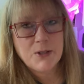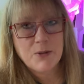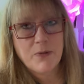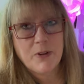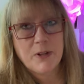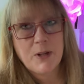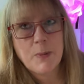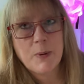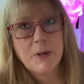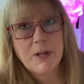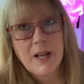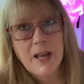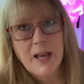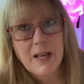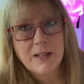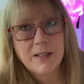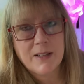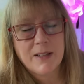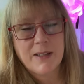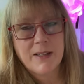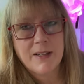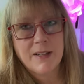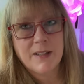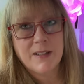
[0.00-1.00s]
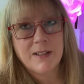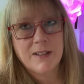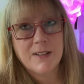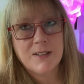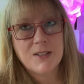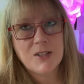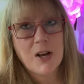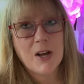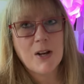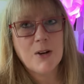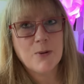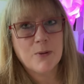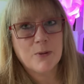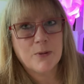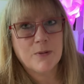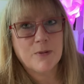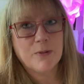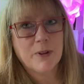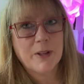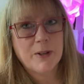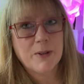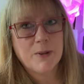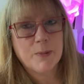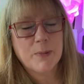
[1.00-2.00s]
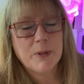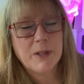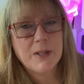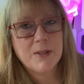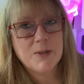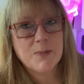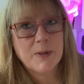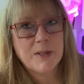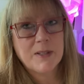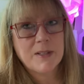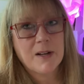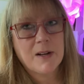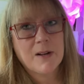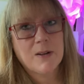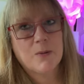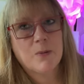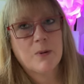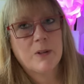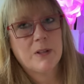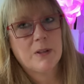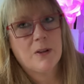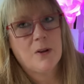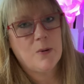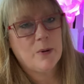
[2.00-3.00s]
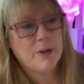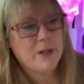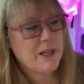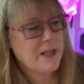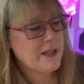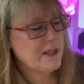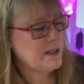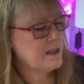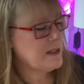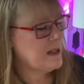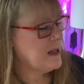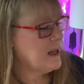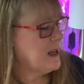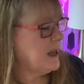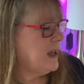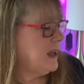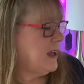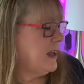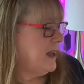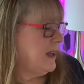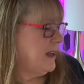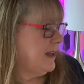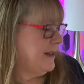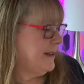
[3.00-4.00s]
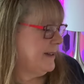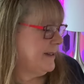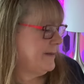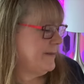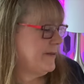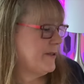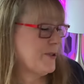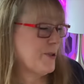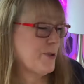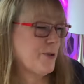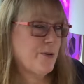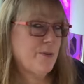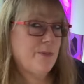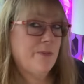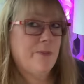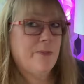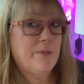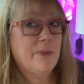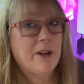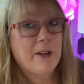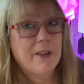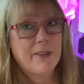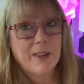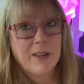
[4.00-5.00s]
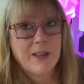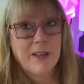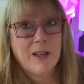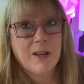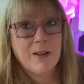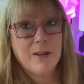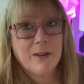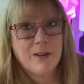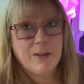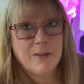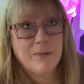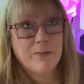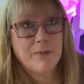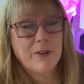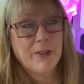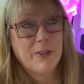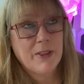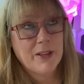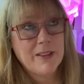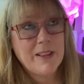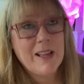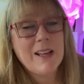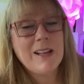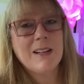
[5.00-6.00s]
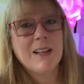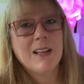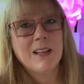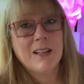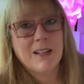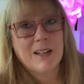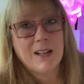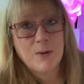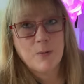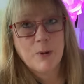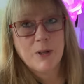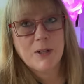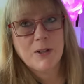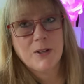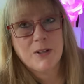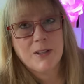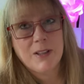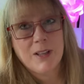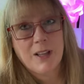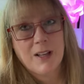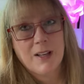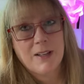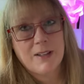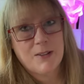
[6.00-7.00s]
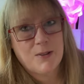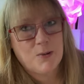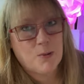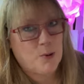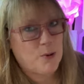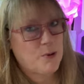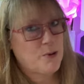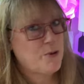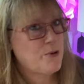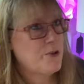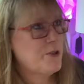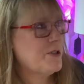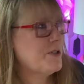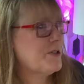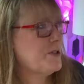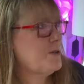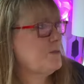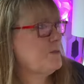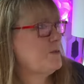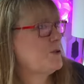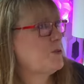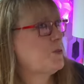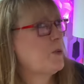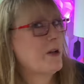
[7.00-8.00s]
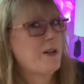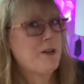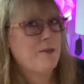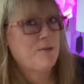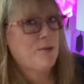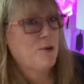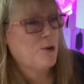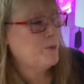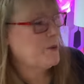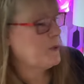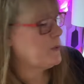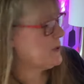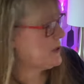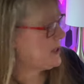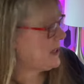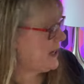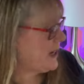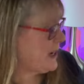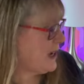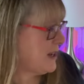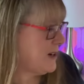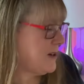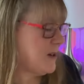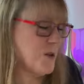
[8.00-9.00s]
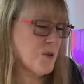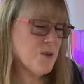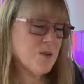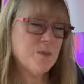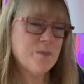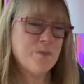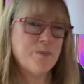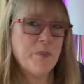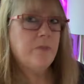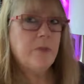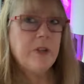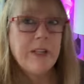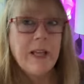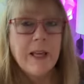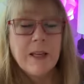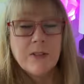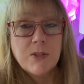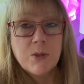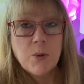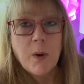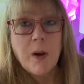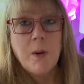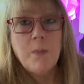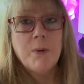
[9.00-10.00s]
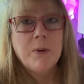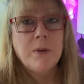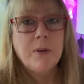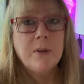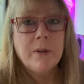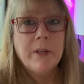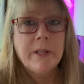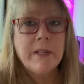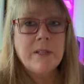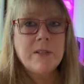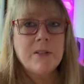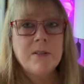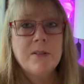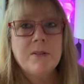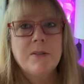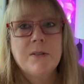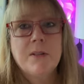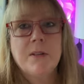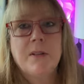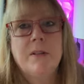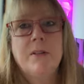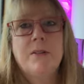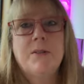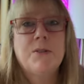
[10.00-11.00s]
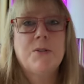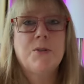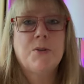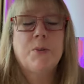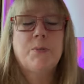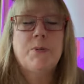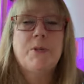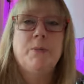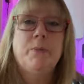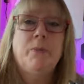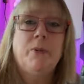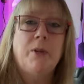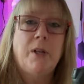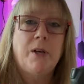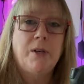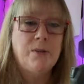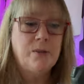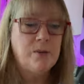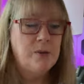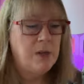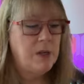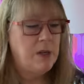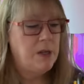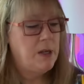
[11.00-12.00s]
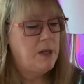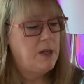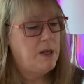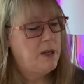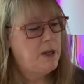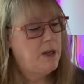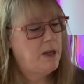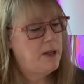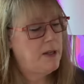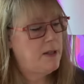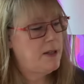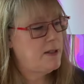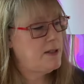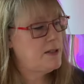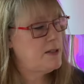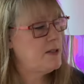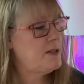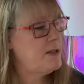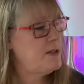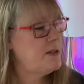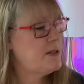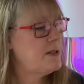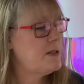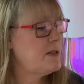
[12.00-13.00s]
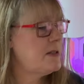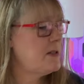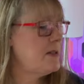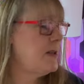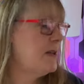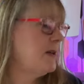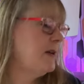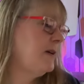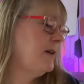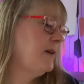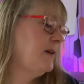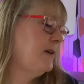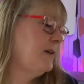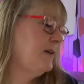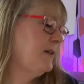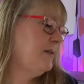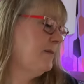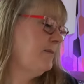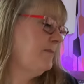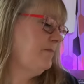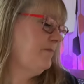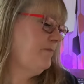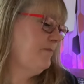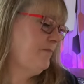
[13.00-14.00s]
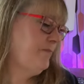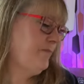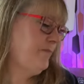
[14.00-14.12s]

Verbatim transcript: if anybody had a uh, tire inflator because my tire went low again. Uh, so I think I, I think that night I went online and ordered this, and it was waiting for me when I got home. But yeah, so I'll put a link to the in the description below uh, to this. Um,